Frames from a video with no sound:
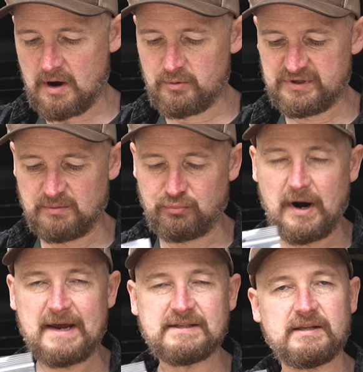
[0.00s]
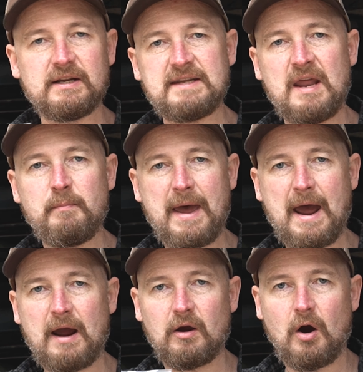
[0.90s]
I was surprised that a
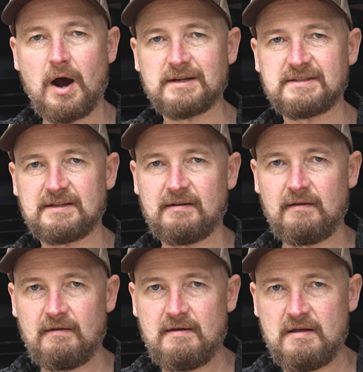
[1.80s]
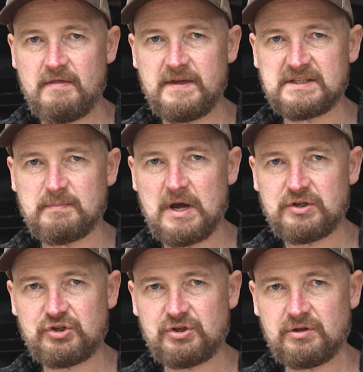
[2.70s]
10-pack cost this
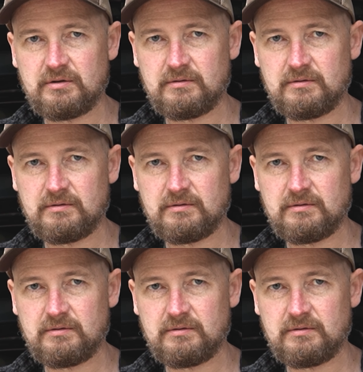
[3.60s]
much,